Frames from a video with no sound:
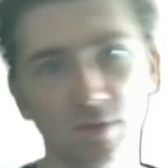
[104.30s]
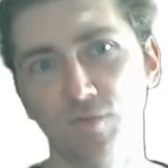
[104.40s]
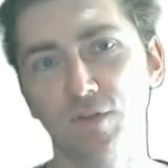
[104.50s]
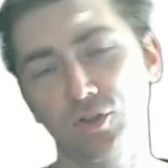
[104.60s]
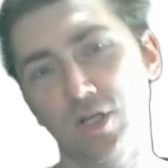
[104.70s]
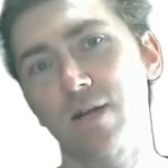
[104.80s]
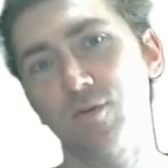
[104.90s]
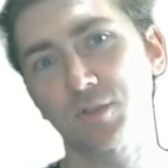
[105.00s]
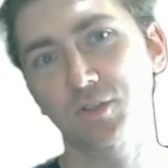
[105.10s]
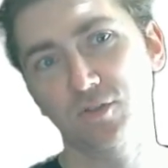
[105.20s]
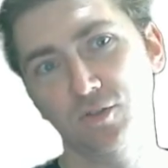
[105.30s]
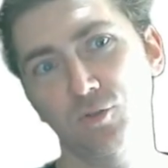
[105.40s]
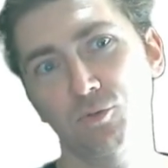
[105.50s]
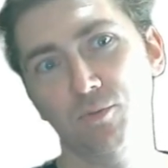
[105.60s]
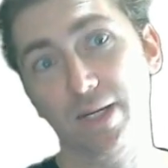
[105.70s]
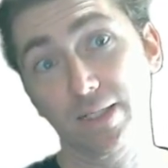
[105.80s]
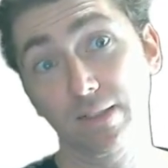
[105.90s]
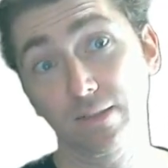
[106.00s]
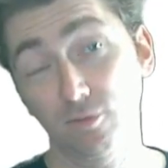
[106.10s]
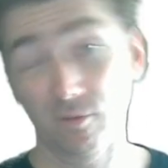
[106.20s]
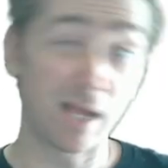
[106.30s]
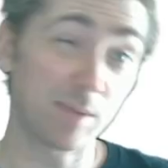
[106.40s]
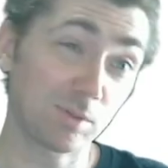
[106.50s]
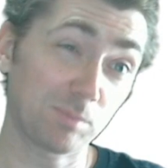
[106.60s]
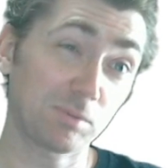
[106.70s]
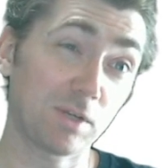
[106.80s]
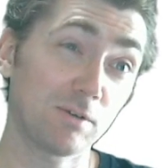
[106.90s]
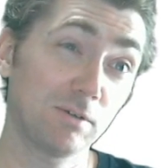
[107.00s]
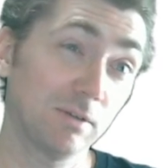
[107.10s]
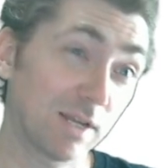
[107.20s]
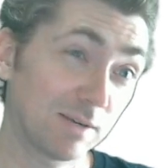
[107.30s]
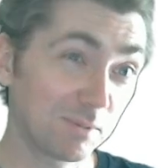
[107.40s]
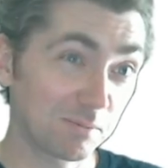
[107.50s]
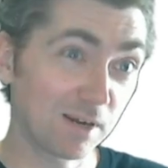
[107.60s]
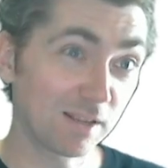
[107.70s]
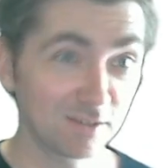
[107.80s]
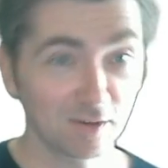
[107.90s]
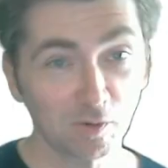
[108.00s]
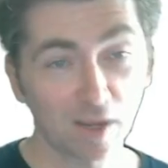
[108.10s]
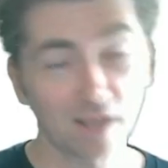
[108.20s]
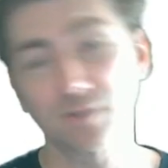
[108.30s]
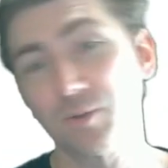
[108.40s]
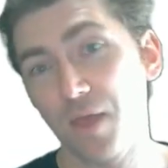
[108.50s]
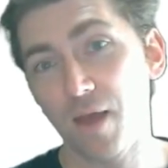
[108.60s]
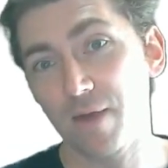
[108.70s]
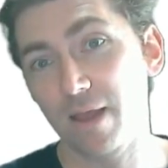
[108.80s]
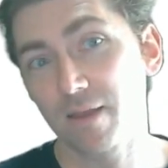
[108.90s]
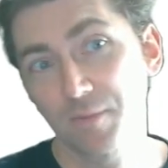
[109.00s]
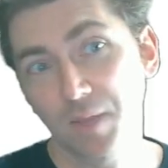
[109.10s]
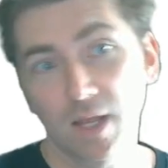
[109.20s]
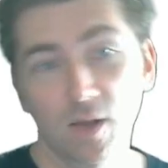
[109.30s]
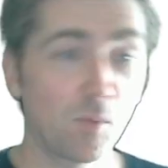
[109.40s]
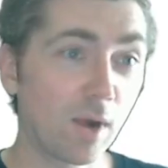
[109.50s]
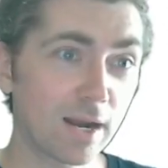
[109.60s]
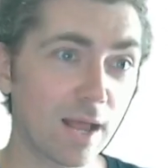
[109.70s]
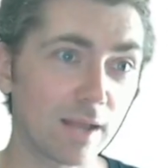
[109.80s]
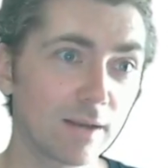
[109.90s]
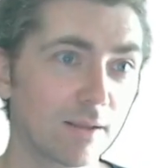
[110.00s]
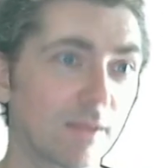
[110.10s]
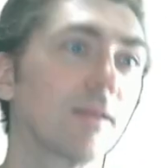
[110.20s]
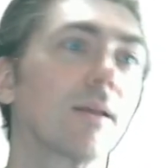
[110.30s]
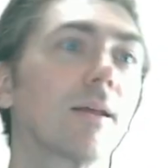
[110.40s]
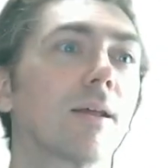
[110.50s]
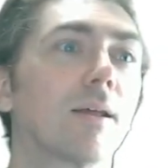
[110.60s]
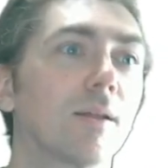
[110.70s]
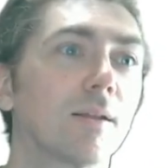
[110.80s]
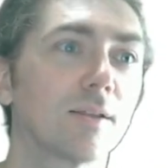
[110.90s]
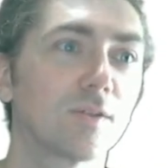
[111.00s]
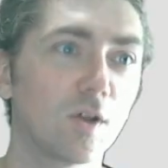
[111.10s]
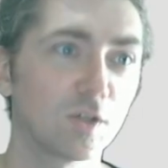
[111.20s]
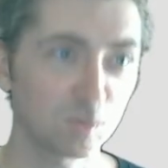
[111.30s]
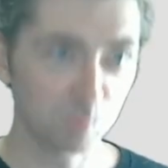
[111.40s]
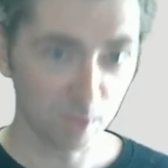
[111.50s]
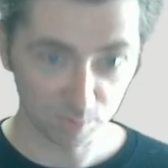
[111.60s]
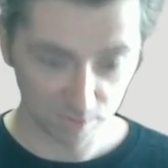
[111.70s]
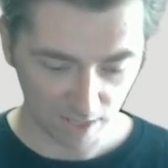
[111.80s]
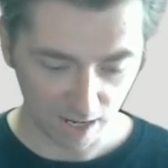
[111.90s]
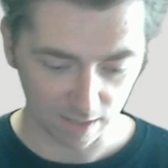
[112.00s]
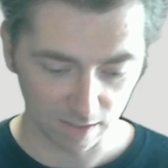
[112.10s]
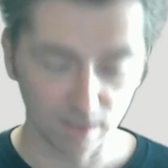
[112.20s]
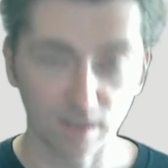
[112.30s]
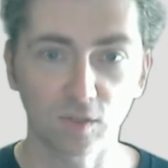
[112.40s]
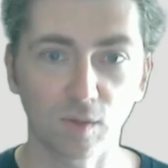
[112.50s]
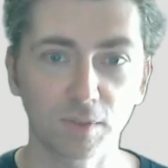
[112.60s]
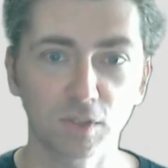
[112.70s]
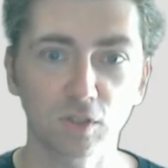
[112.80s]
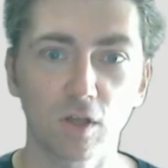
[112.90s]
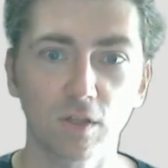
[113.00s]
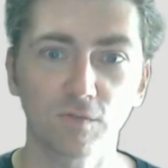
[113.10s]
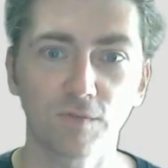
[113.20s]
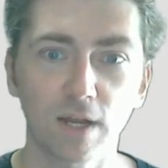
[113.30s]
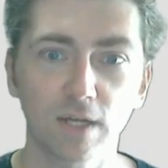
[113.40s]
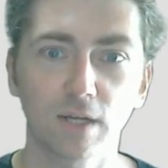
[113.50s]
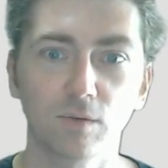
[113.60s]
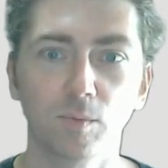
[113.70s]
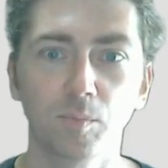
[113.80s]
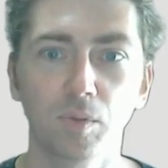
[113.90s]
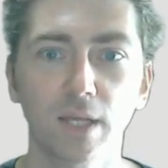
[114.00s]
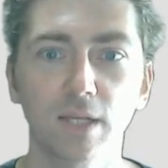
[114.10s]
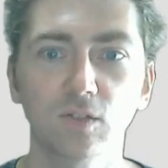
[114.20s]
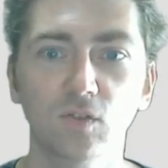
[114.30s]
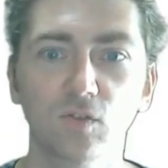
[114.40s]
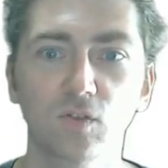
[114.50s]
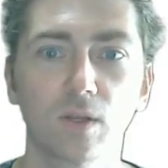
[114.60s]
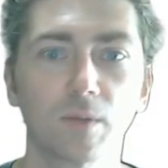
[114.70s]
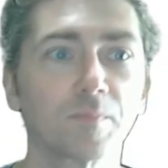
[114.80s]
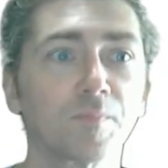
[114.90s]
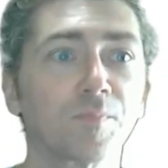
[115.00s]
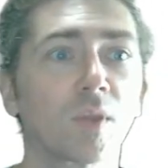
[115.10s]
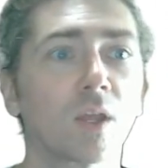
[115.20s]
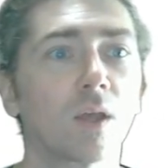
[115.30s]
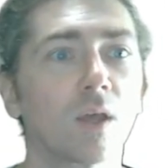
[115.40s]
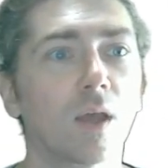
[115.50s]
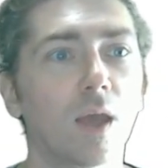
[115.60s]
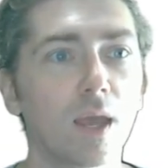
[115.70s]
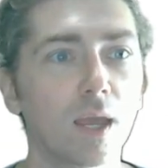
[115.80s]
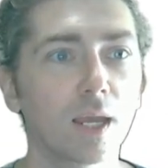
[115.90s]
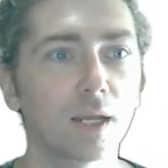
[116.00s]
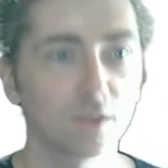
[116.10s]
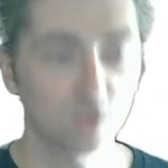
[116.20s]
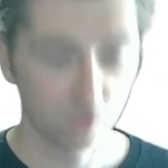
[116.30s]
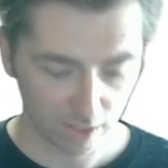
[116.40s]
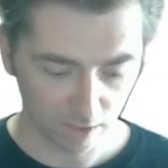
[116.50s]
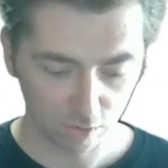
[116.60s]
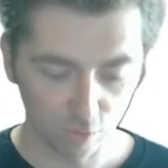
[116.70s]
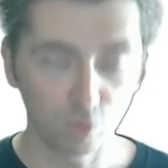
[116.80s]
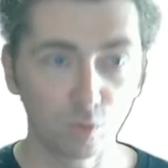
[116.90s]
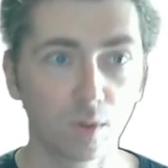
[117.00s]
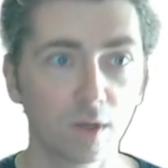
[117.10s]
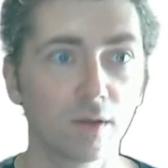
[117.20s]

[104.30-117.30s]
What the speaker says: of this channel was to write Google Apps Script code, and we wanted to do it that way. Why not? Let's all just play pretend. So I'm going to just call this find and replace. And let's create a new,